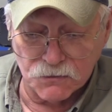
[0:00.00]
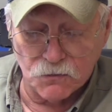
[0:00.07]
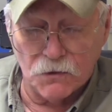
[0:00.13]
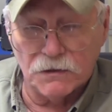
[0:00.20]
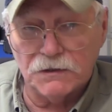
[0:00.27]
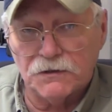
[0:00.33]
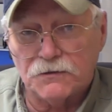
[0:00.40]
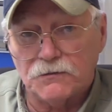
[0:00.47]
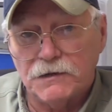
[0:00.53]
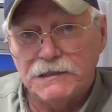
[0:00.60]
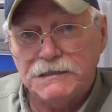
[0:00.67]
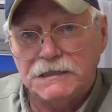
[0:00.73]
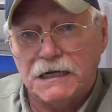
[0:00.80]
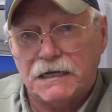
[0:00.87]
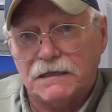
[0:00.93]
1 to 3
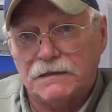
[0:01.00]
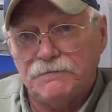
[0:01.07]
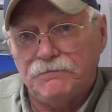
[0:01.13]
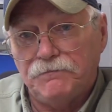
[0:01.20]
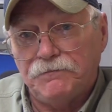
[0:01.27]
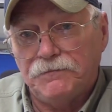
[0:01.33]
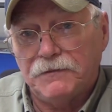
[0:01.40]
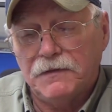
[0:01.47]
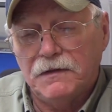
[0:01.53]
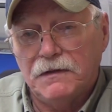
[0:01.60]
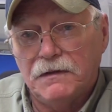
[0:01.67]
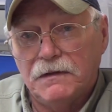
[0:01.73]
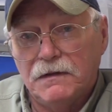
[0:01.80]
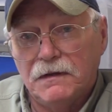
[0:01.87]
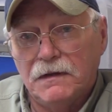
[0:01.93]
seconds.
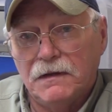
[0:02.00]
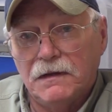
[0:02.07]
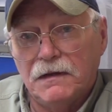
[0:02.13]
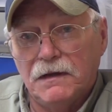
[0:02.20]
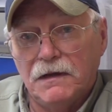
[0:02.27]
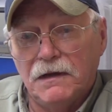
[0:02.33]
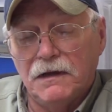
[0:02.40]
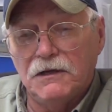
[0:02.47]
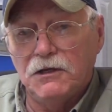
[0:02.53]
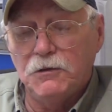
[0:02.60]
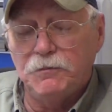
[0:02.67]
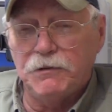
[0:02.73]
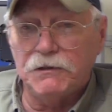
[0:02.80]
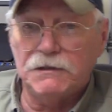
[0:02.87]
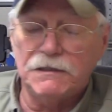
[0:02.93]
You
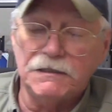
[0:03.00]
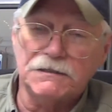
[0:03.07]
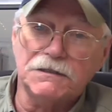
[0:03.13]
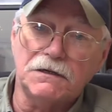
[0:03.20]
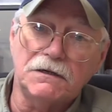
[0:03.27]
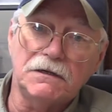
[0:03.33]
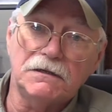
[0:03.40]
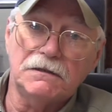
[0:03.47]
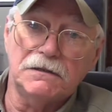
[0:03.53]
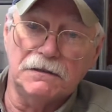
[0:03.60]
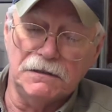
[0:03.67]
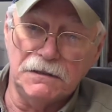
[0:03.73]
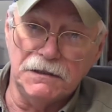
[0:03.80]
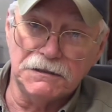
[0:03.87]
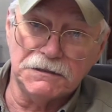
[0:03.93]
put this on,
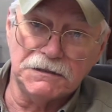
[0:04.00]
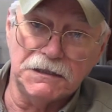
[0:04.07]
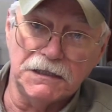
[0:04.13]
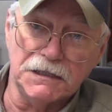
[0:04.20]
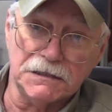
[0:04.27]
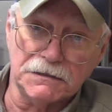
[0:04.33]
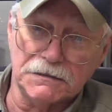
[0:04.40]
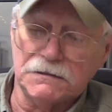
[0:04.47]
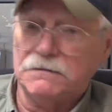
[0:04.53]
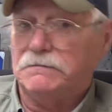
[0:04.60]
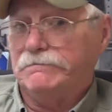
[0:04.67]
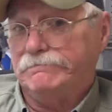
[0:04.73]
it sticks.